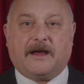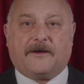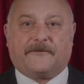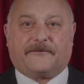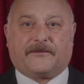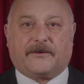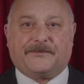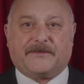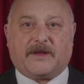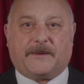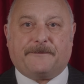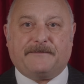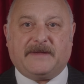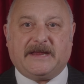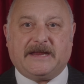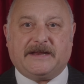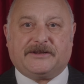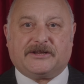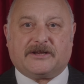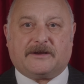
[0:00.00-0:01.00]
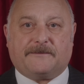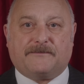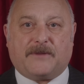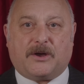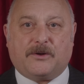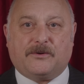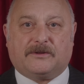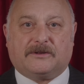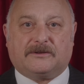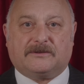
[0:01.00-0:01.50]
from the media
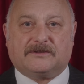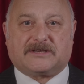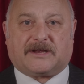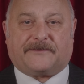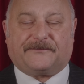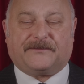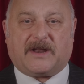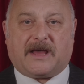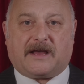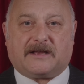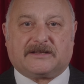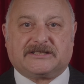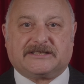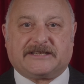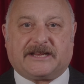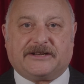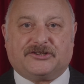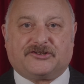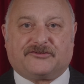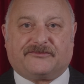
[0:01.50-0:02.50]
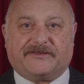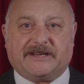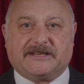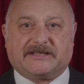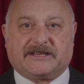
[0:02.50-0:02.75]
moguls of last century